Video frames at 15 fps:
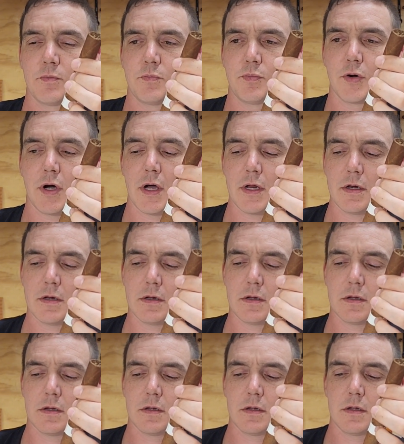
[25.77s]
but
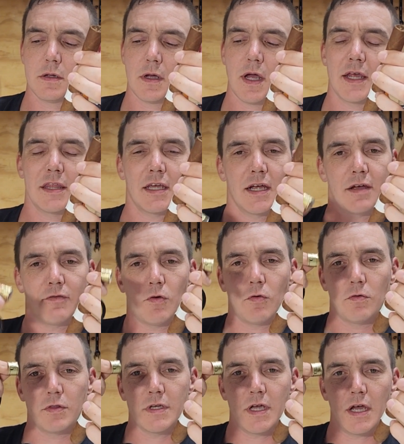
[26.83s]
I think I've
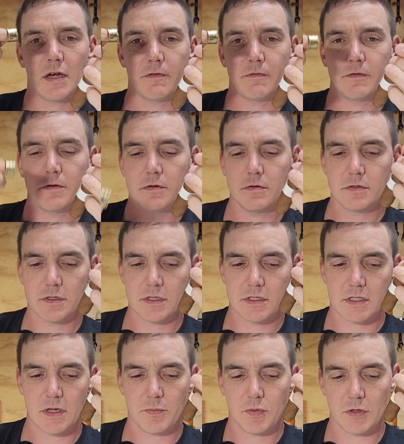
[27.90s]
only had a few
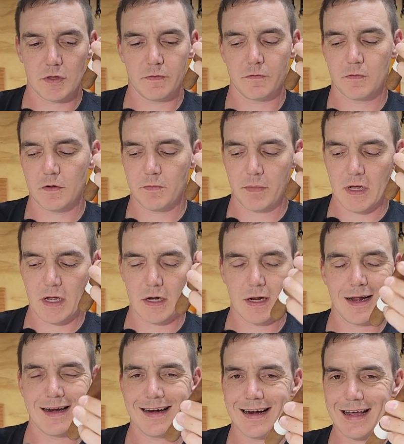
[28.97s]
since they put the footband
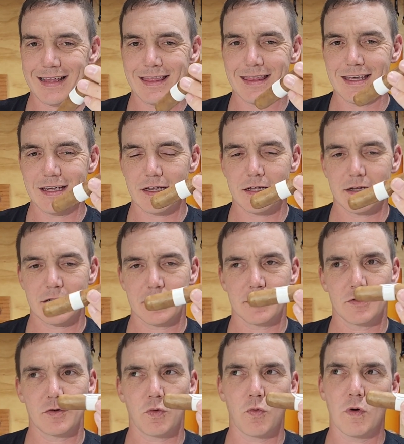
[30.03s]
on it. I think
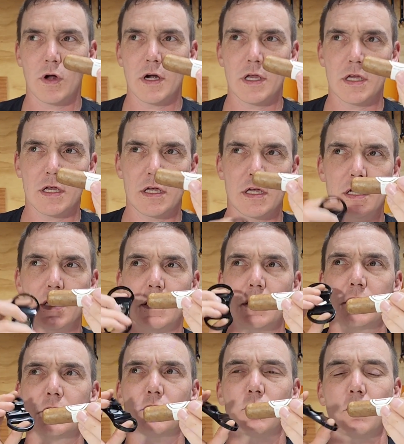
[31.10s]

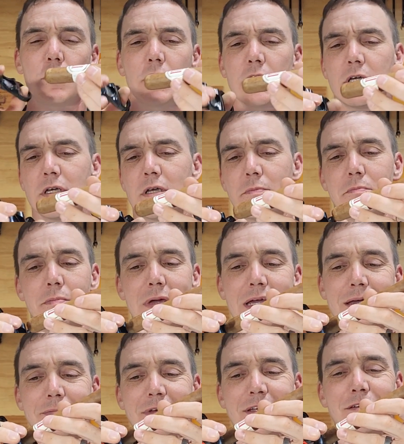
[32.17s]
2020 and
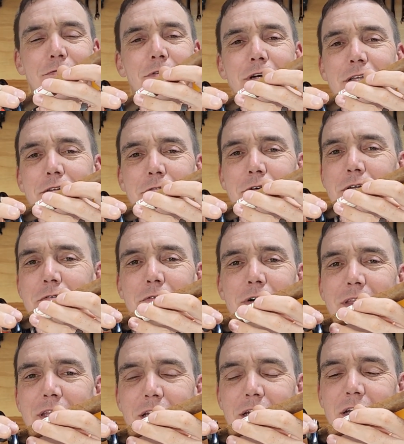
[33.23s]
maybe
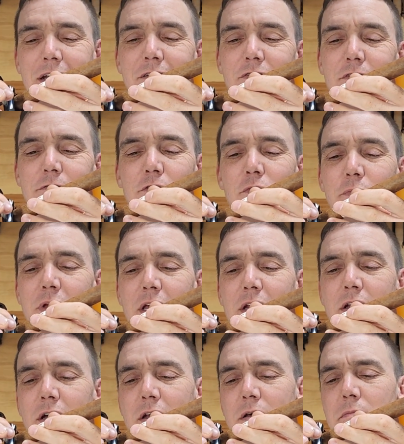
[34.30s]
2021 they didn't have the
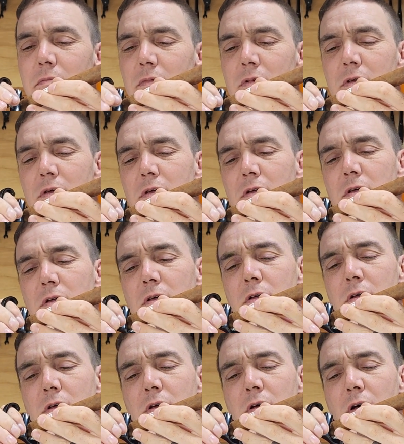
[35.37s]
footband on
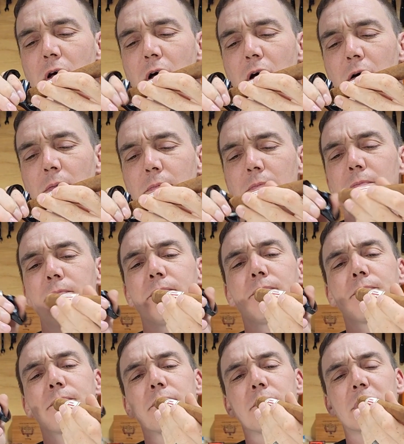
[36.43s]

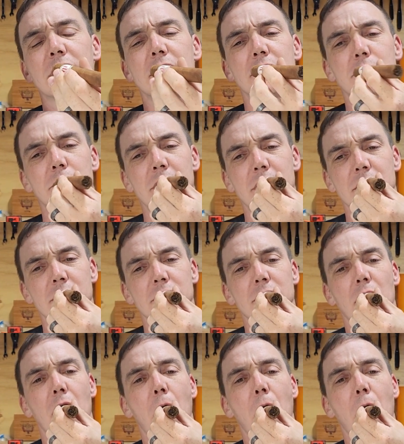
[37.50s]
them, but this one is